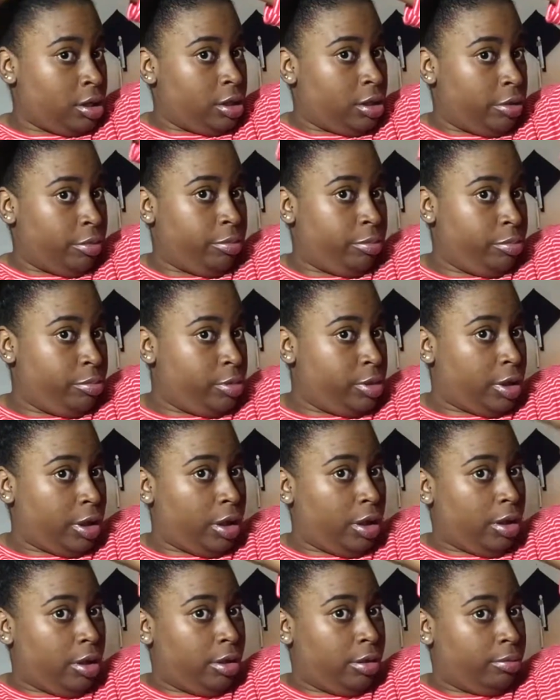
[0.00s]
the the
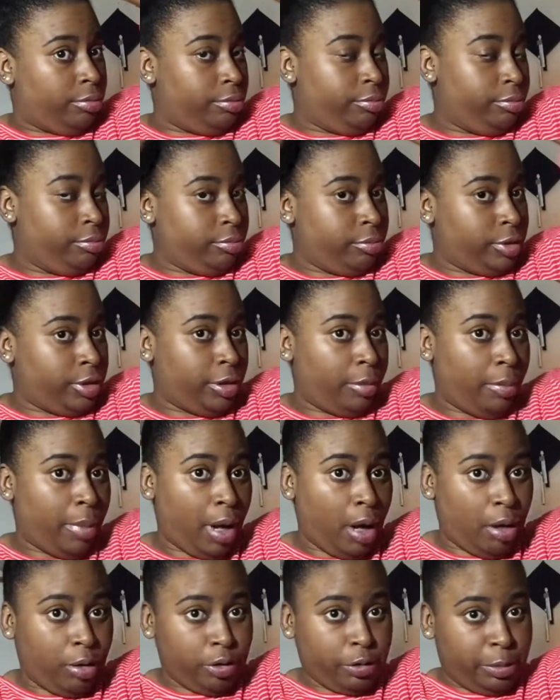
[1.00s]
um the
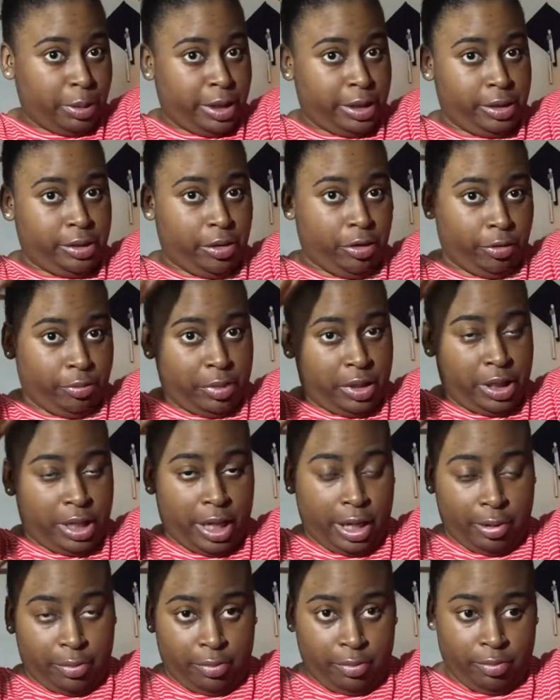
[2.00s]
ball space don't be
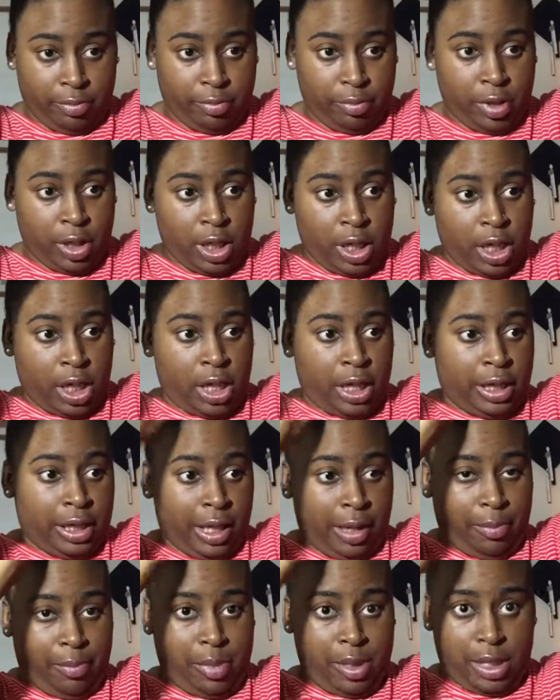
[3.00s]
that
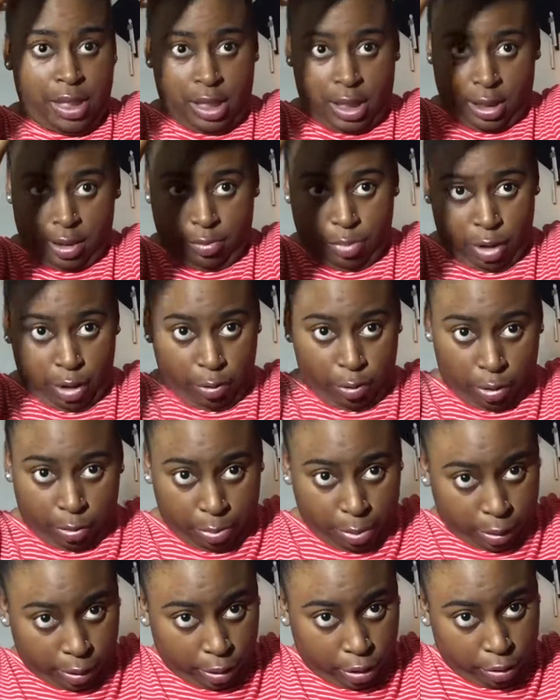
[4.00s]
that big, but
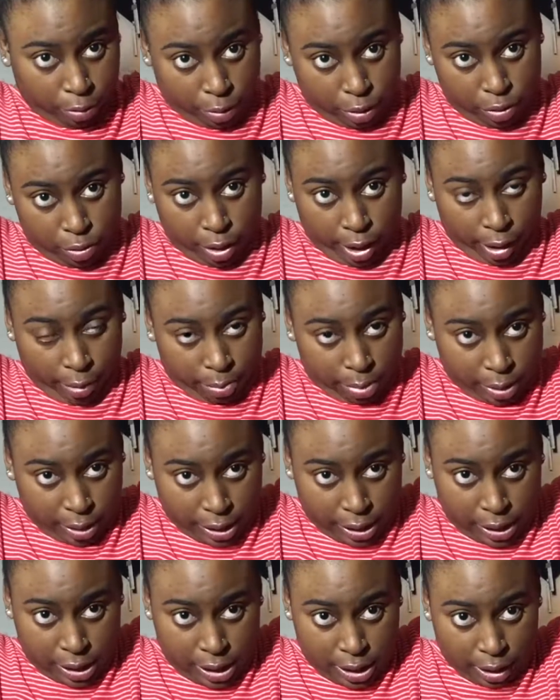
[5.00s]
with Paloma you got
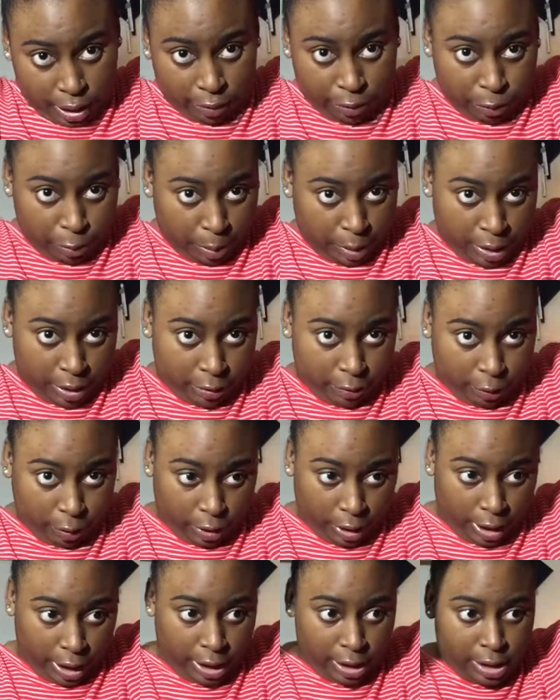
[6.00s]
plenty of space for
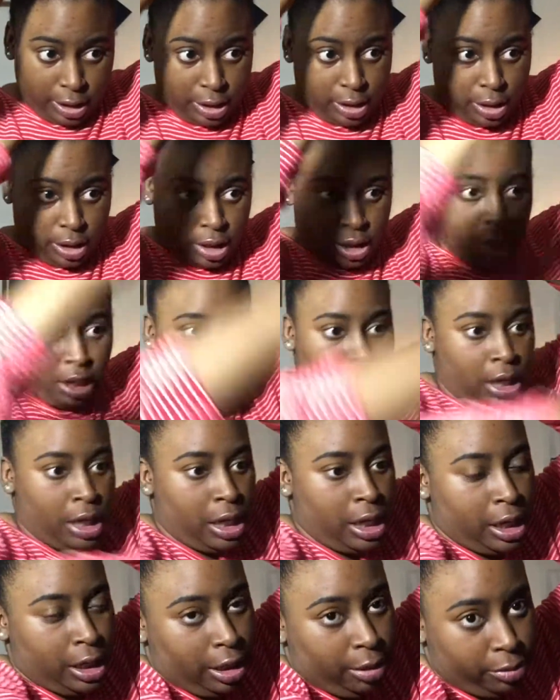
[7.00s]
that.
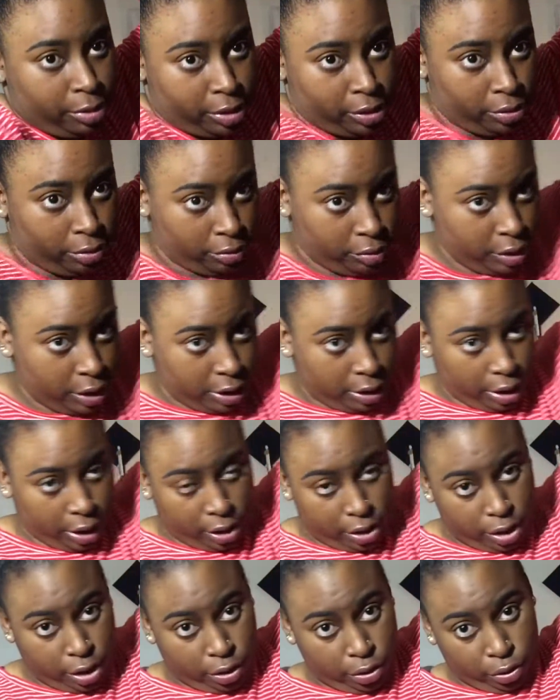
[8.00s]
I'm just gonna take
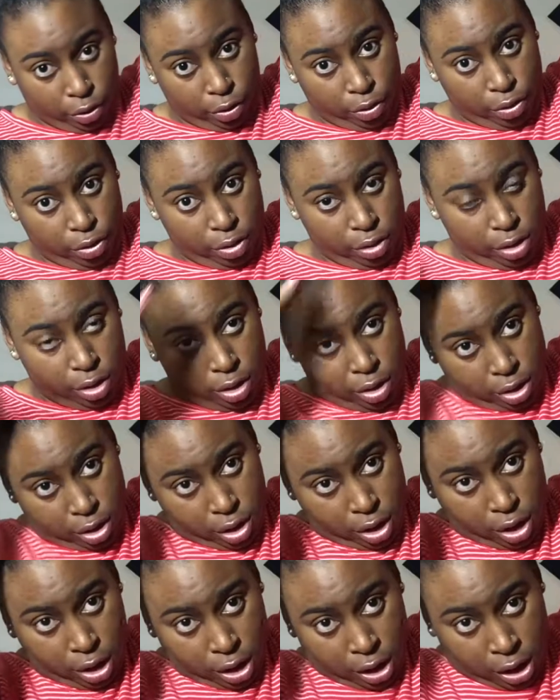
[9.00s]
another
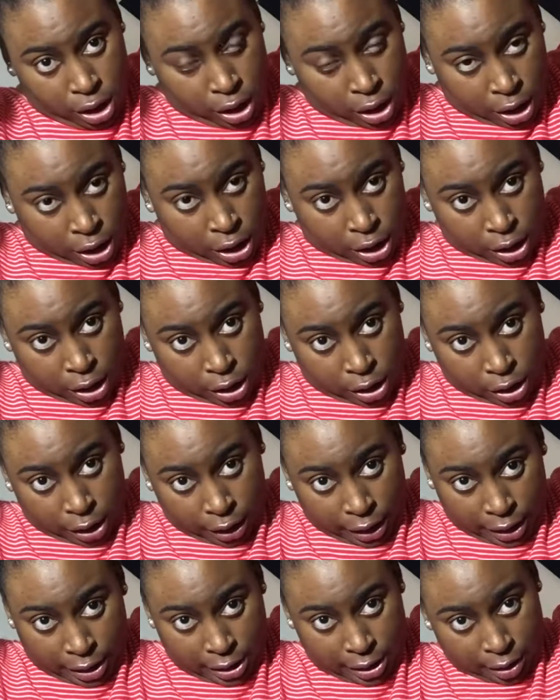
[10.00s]

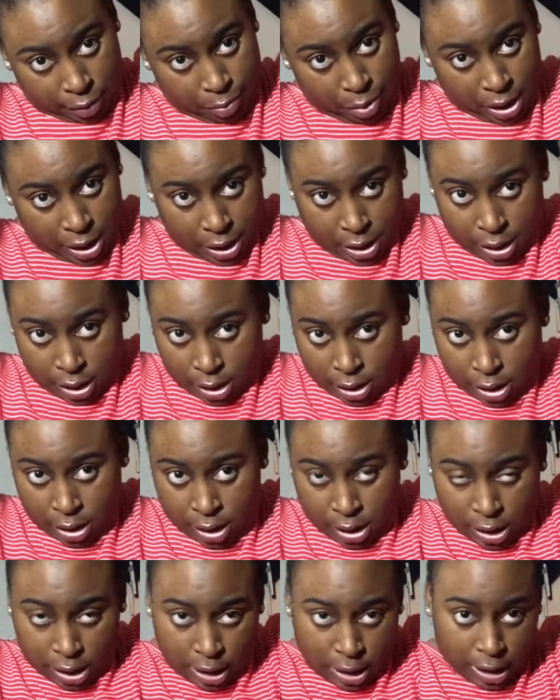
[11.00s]
elastic band,
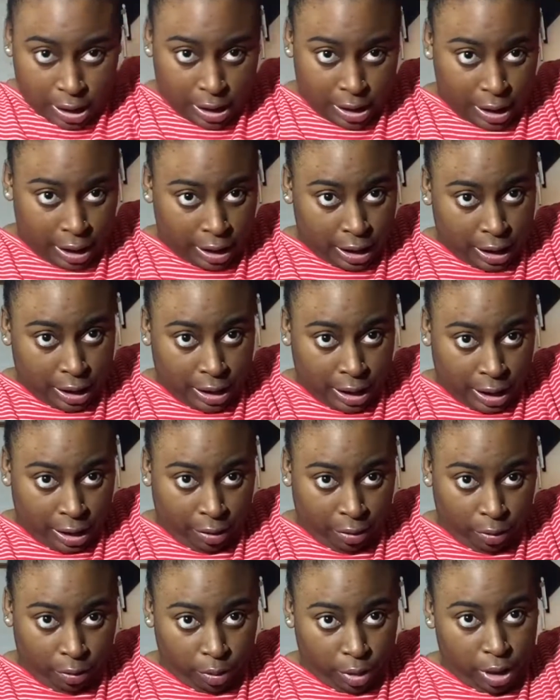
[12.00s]
tie that
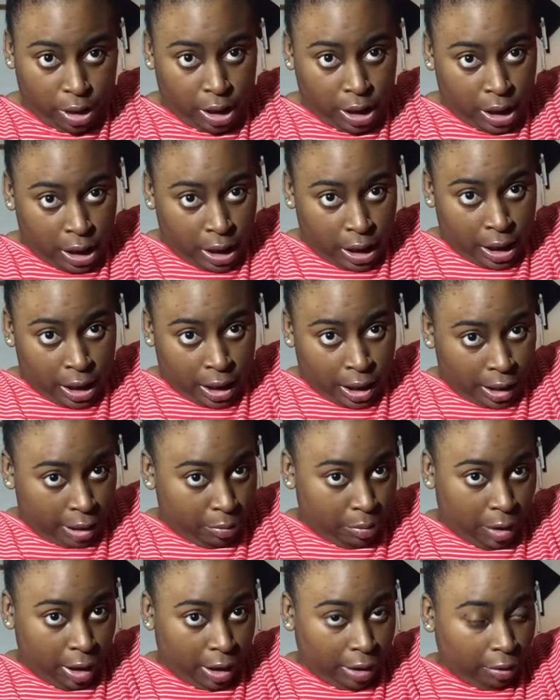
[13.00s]
down,
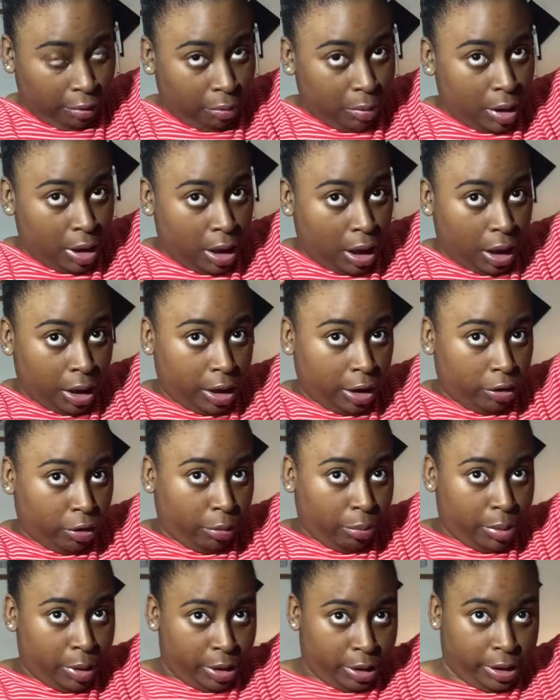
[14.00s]
and make me
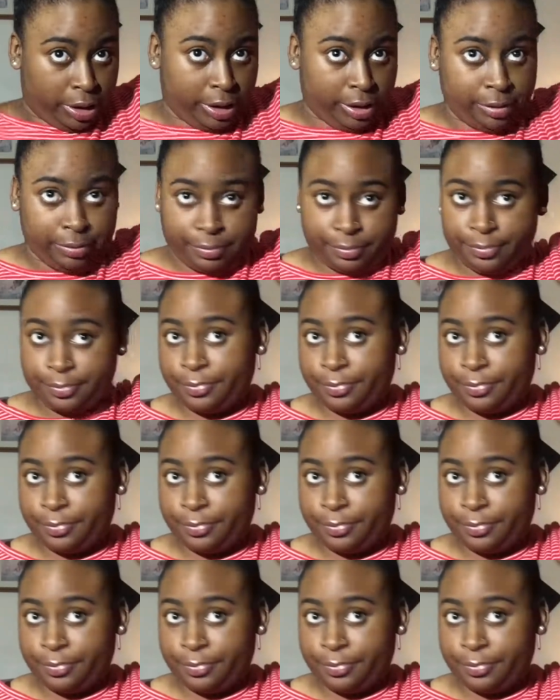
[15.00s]
another bun.